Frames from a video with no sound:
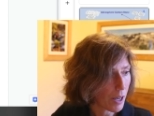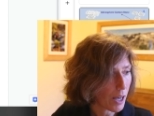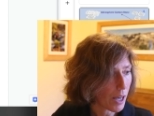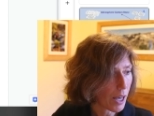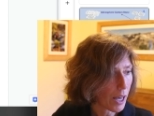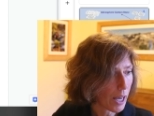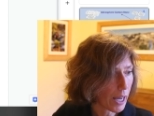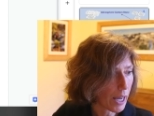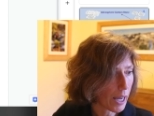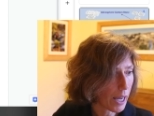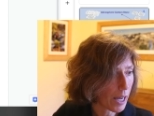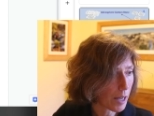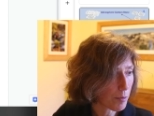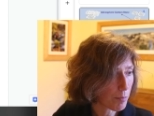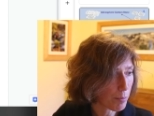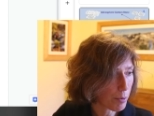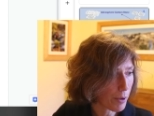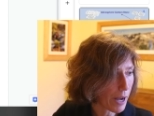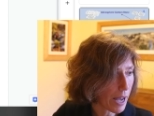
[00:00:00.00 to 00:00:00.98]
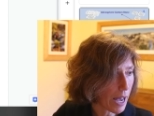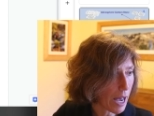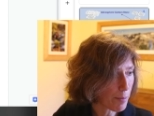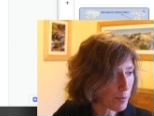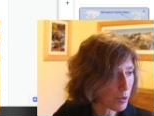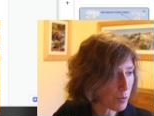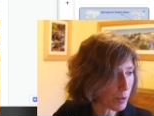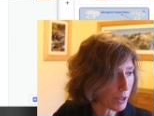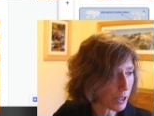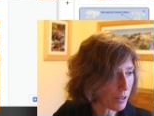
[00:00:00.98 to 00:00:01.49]
And
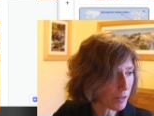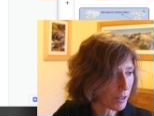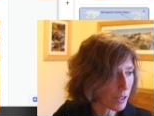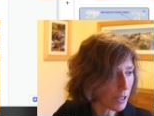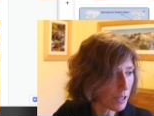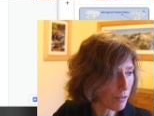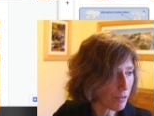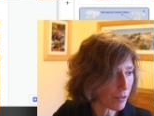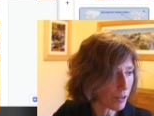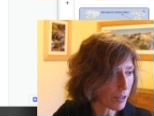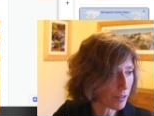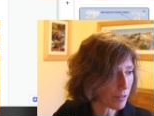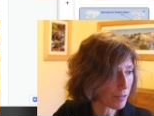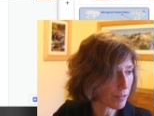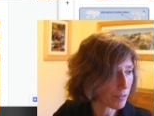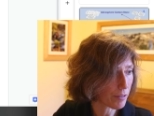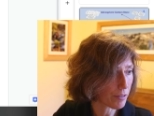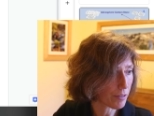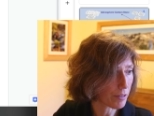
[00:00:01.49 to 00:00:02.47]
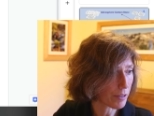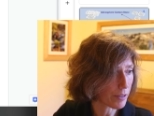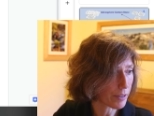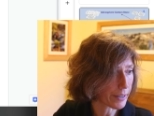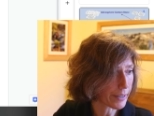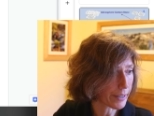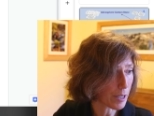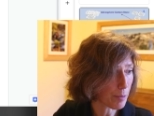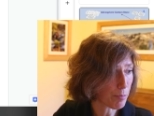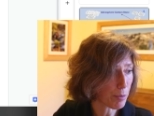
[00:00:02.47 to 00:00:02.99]
perhaps we could even
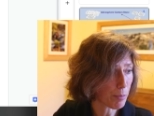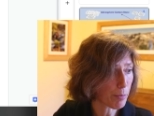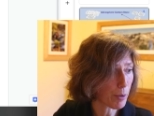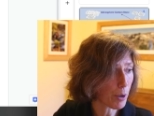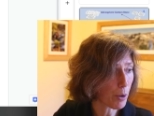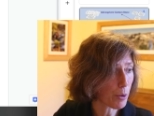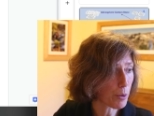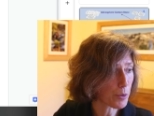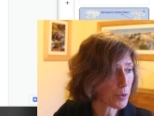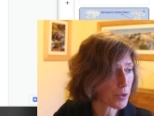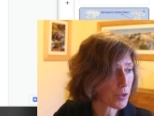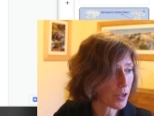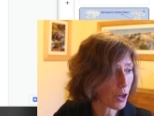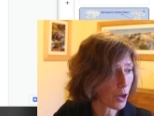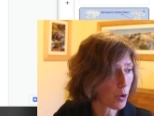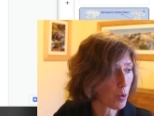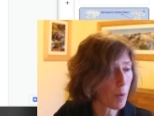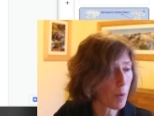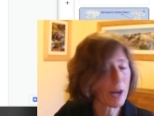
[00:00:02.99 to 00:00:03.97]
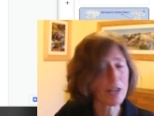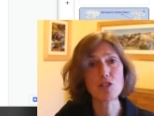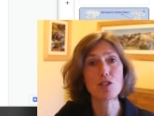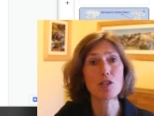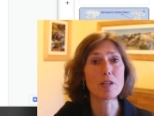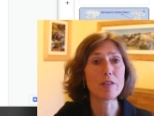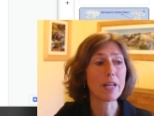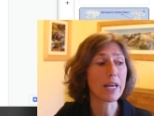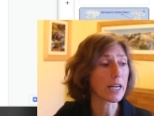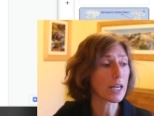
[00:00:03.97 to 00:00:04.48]
uh, propose a
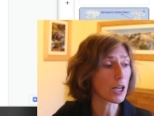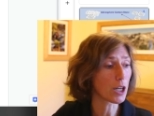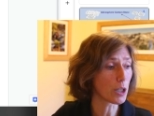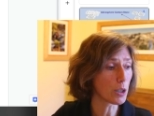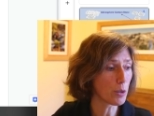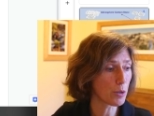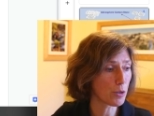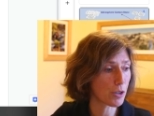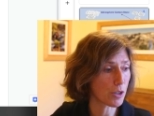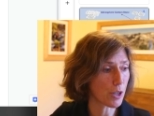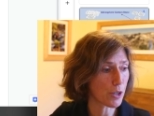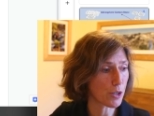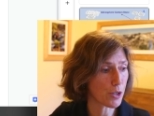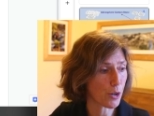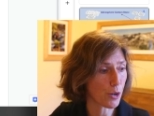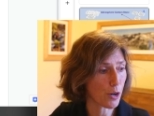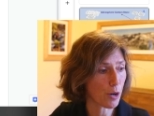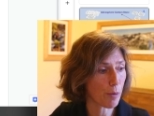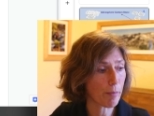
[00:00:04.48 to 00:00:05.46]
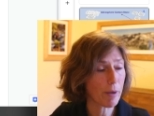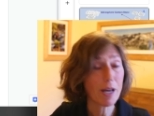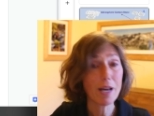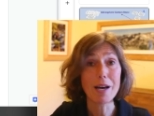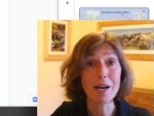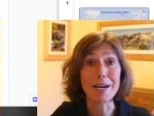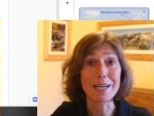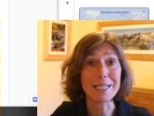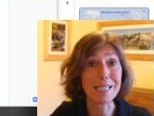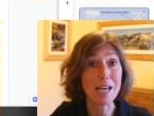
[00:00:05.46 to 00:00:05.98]
question that includes the term
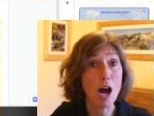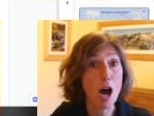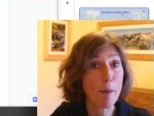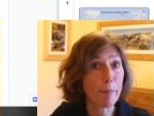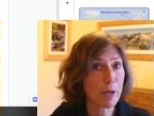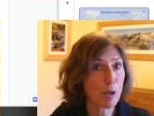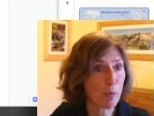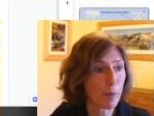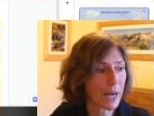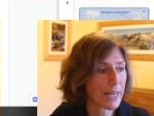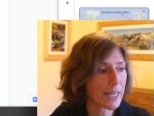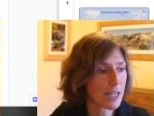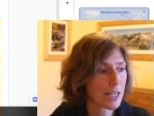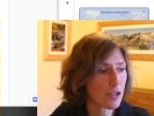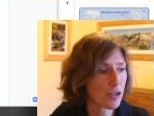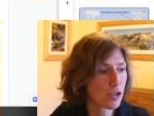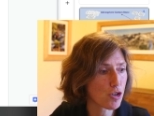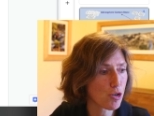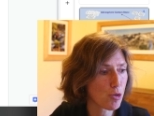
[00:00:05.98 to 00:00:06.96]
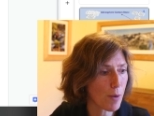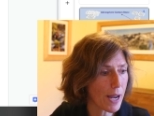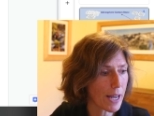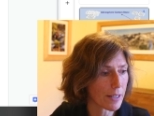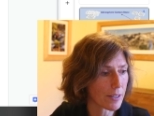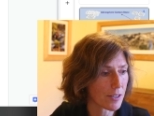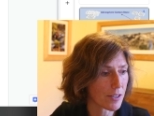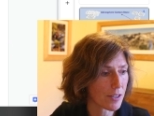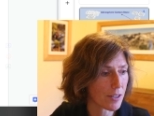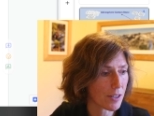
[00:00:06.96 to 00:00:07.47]
atomic radius
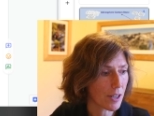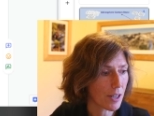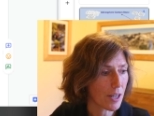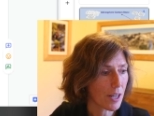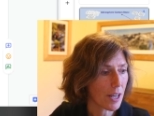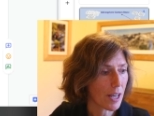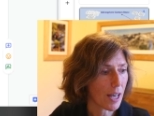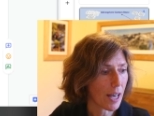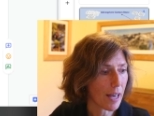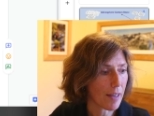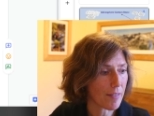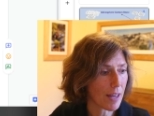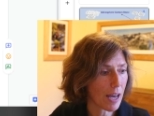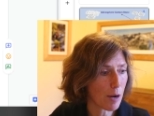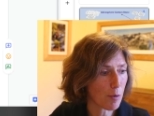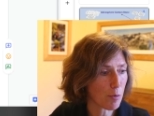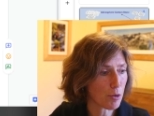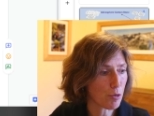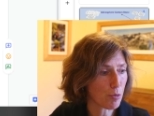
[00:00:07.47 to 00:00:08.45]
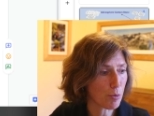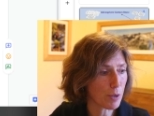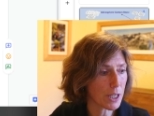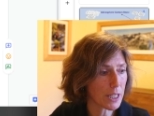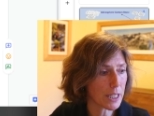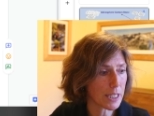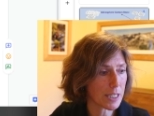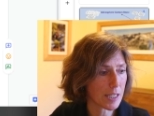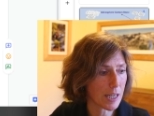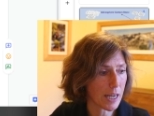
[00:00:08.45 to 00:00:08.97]
trend, and that would
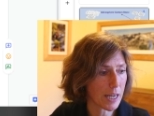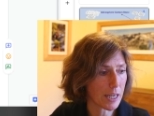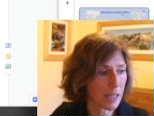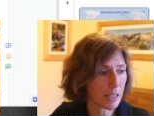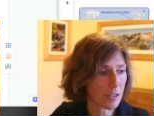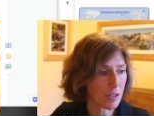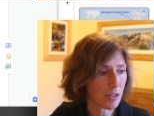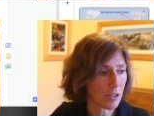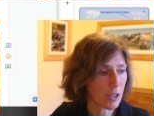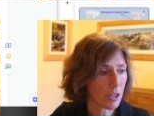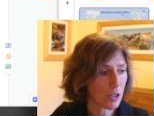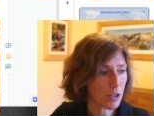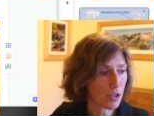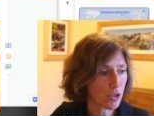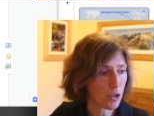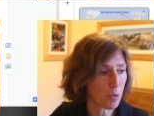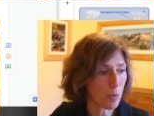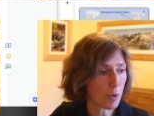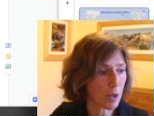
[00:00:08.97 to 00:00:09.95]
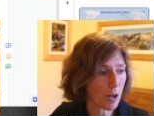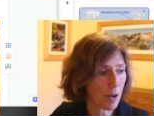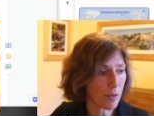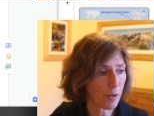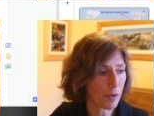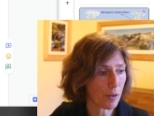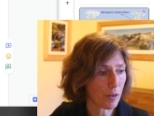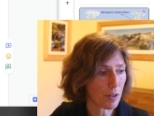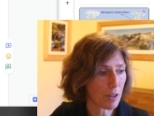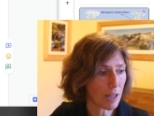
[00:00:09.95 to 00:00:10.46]
really take it to
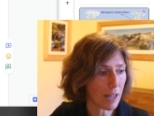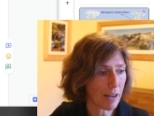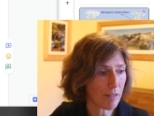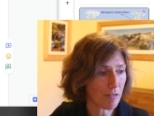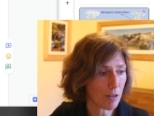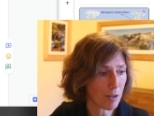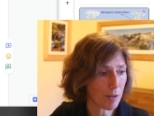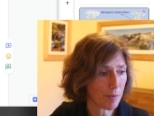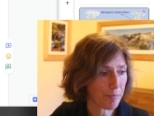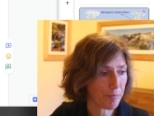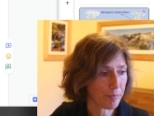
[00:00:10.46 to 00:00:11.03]
another level.